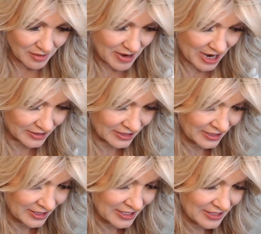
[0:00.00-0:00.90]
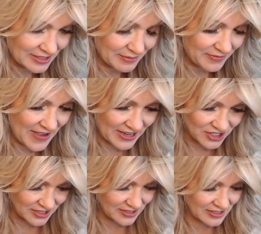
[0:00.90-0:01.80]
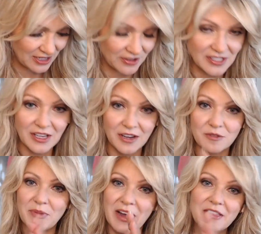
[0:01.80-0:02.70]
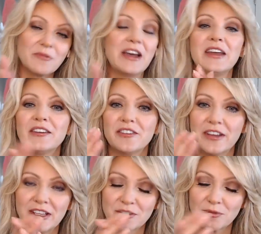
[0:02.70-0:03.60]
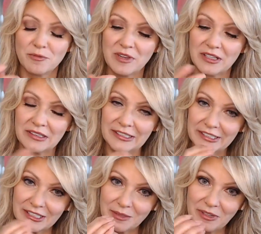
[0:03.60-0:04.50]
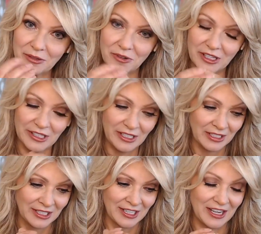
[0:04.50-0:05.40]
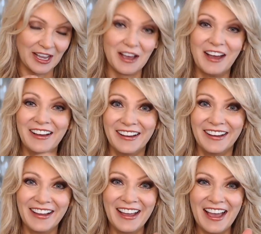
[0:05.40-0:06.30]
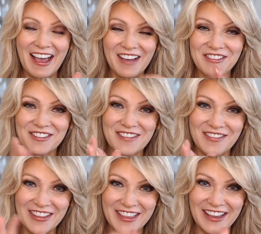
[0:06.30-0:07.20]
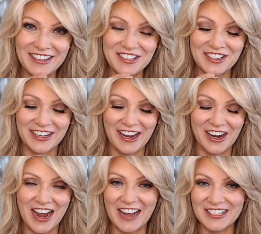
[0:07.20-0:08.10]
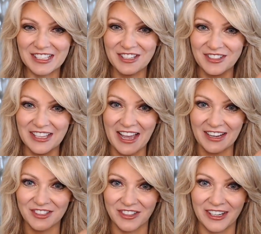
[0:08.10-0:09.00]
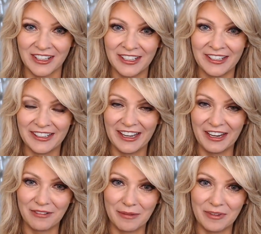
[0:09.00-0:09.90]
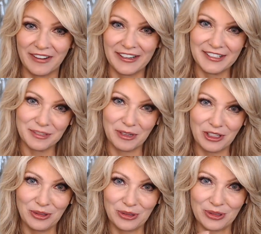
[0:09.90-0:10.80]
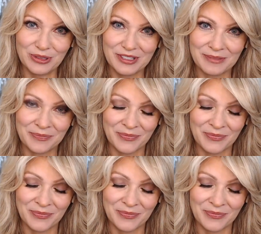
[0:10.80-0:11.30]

about some fashion secrets. Oh, by the way, your hands will be a little bit oily after rubbing that into your hair. I just use the extra and rub it right into my cuticles.